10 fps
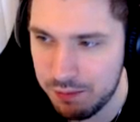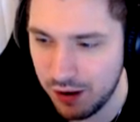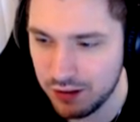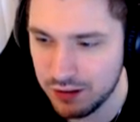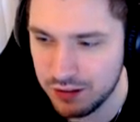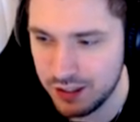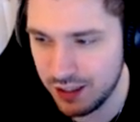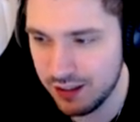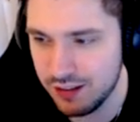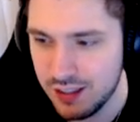wine bottles,
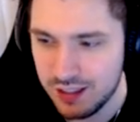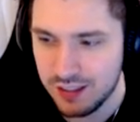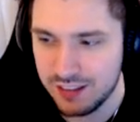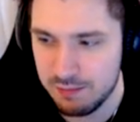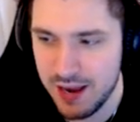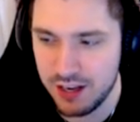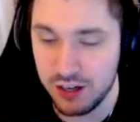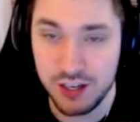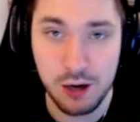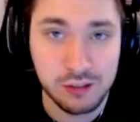you know. They made
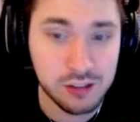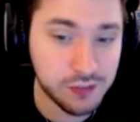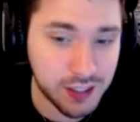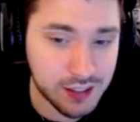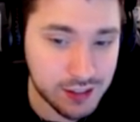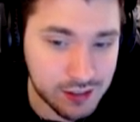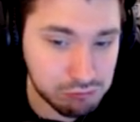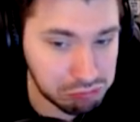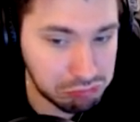good use of it.